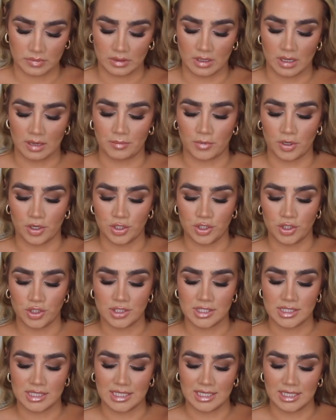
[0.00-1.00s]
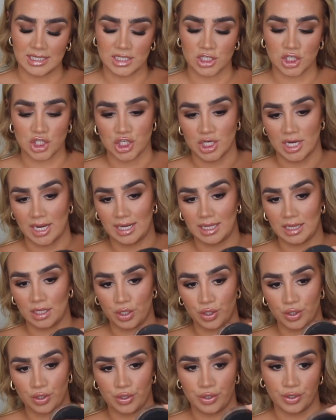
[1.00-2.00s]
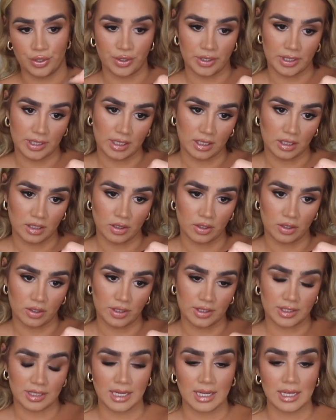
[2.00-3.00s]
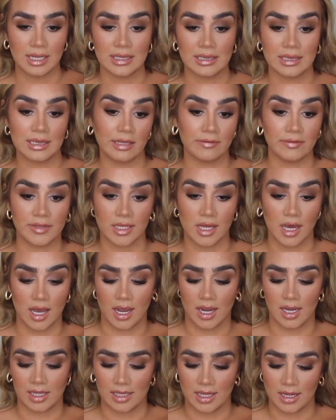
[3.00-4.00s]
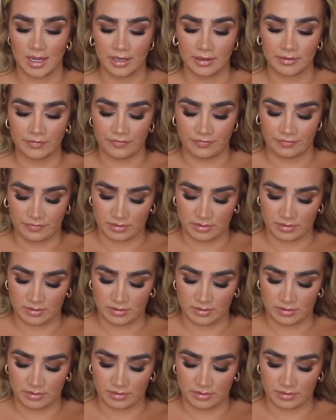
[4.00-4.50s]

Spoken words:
I'm going to use the JLo Inglot Live in the Highlight.